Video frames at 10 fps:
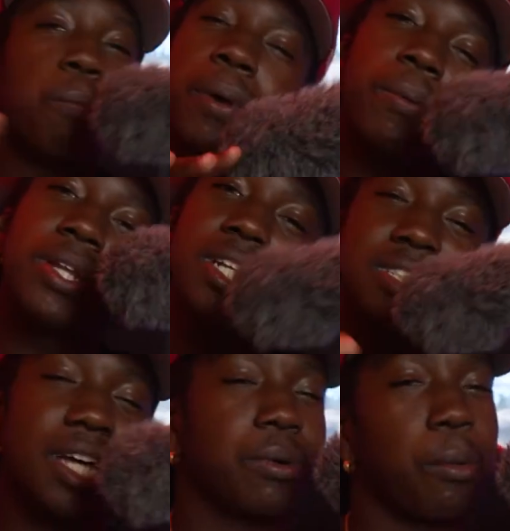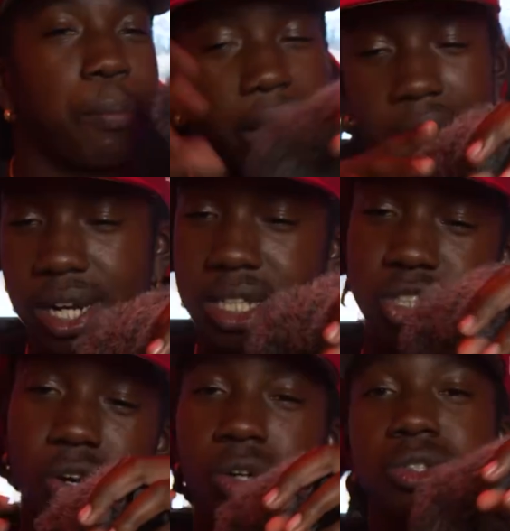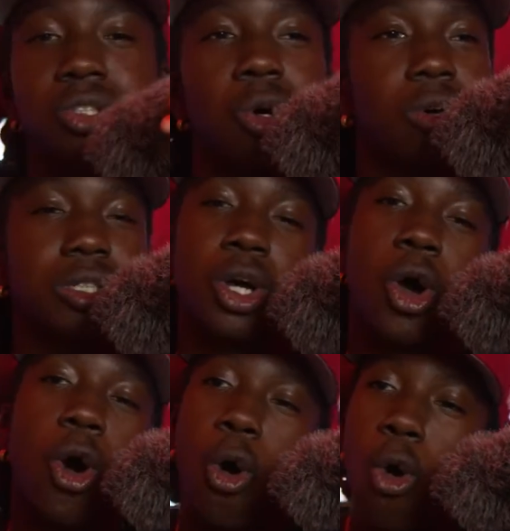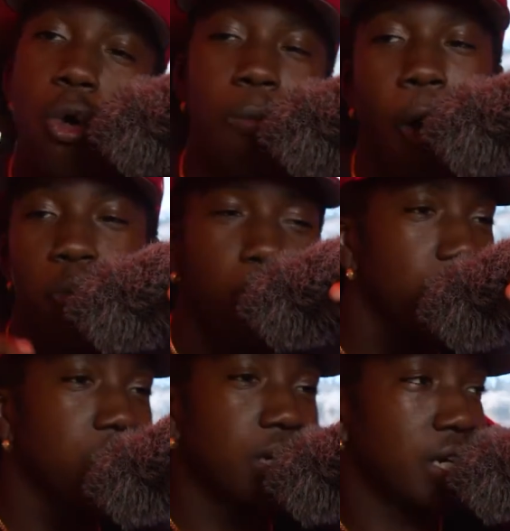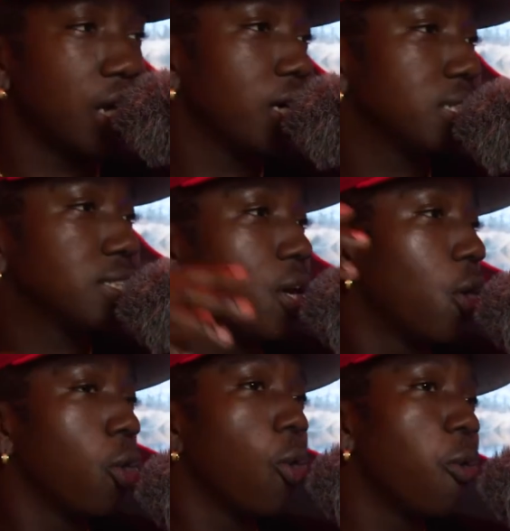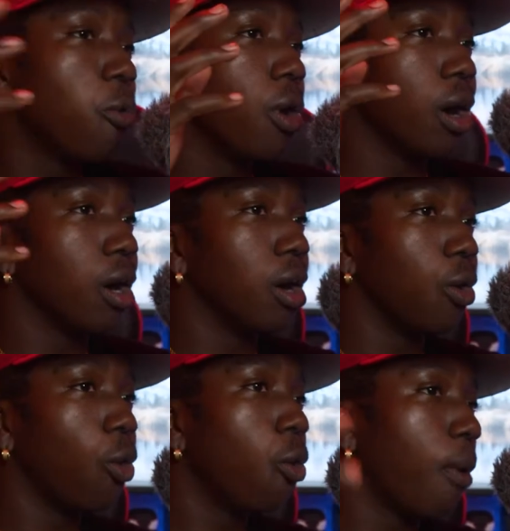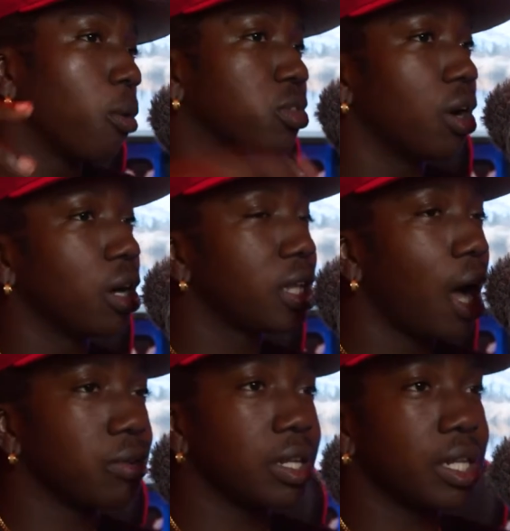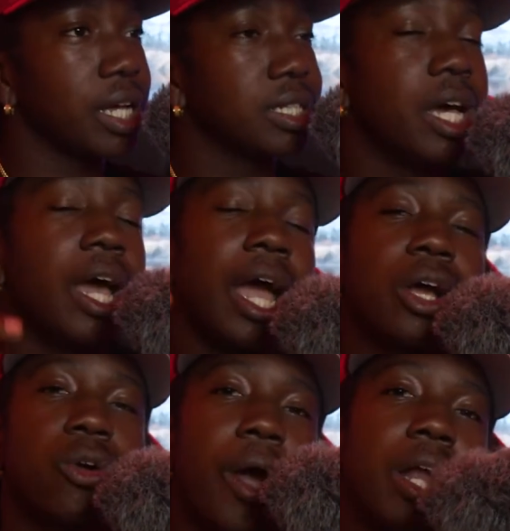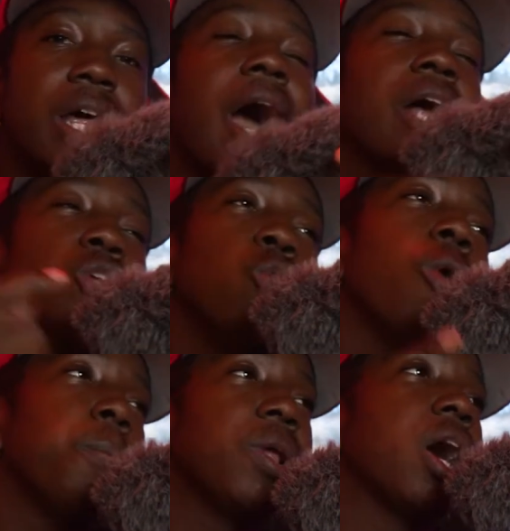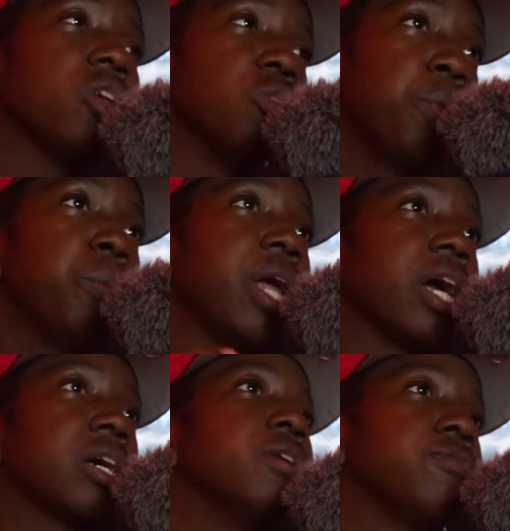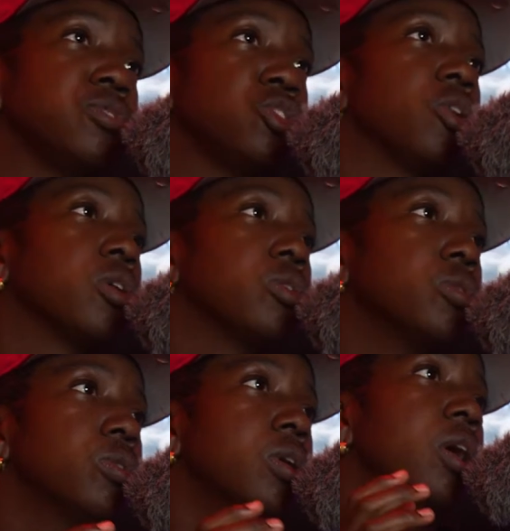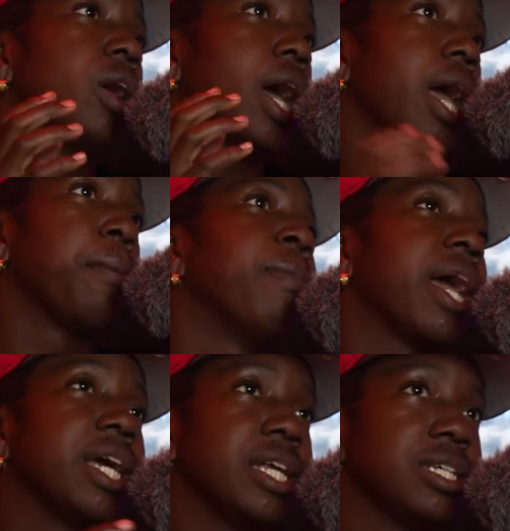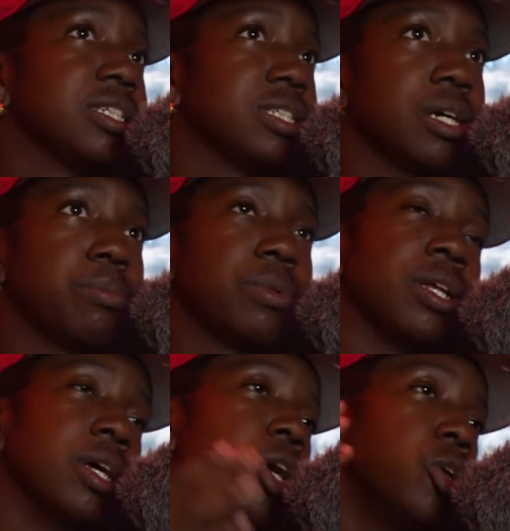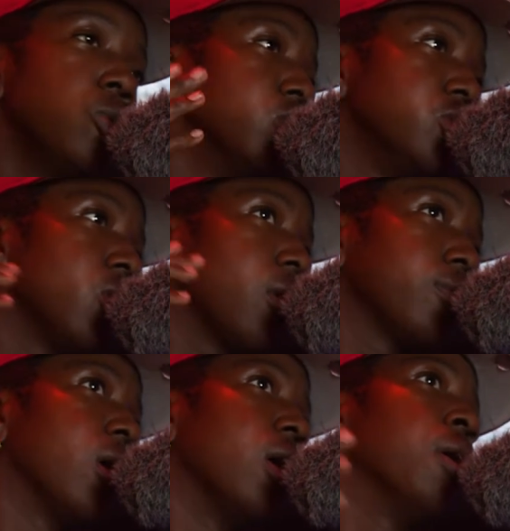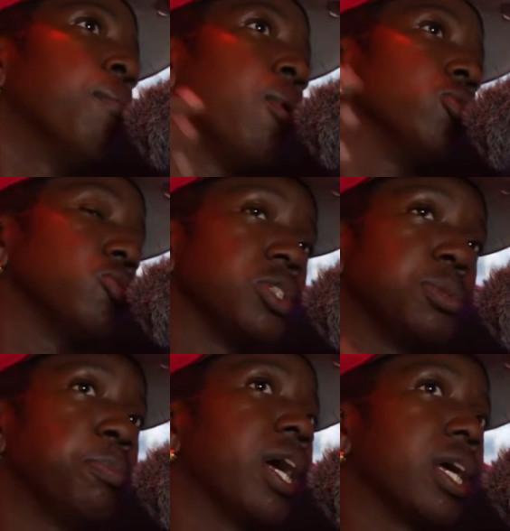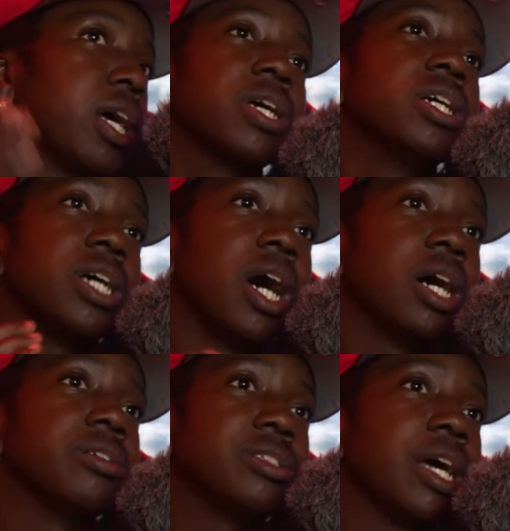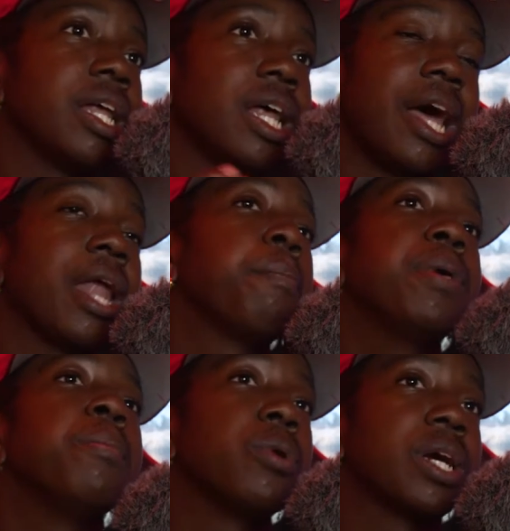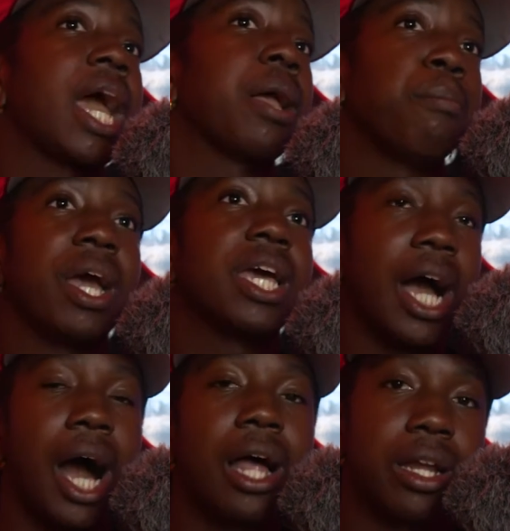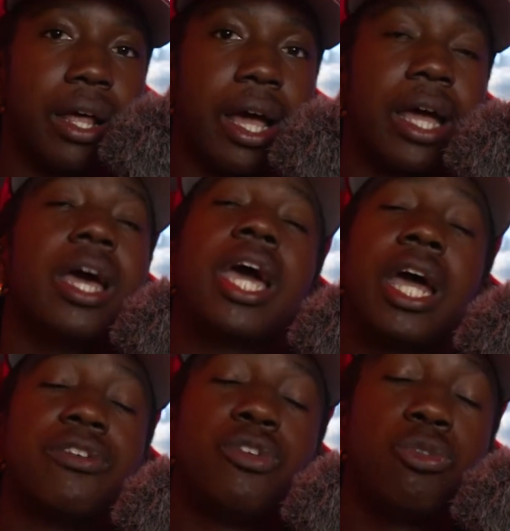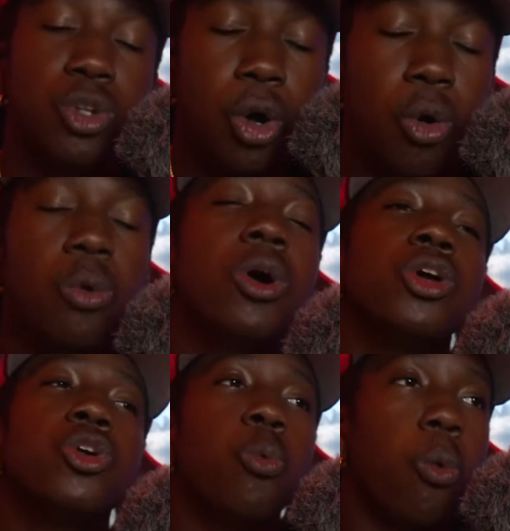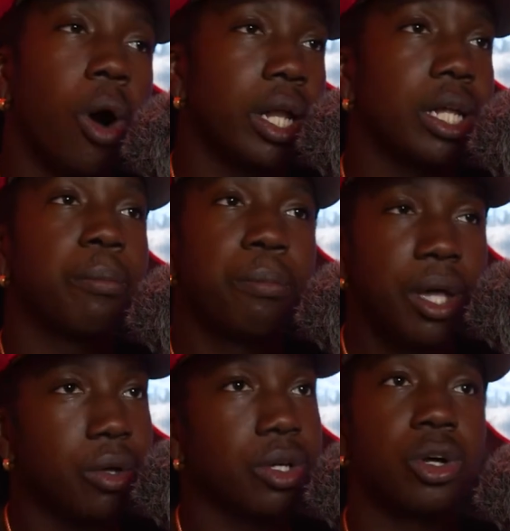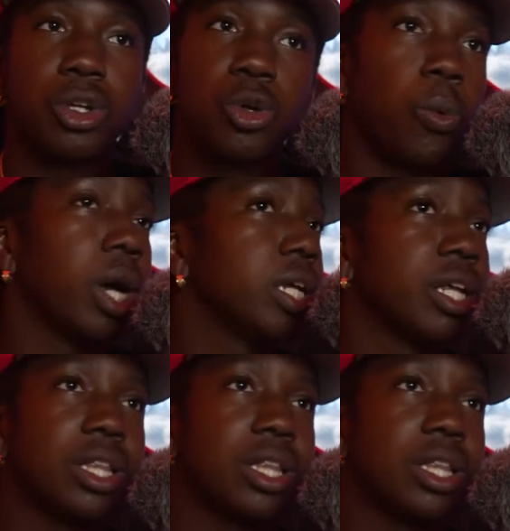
people need to stop comparing their struggle stories. Who more realer than this? Who more thugged out than this? And granted, I do applaud those people that come from struggle and make it into something. You deserve the utmost respect, because I understand a lot of people can't make it out of that. And if you do, you 1 in a million or you 1 in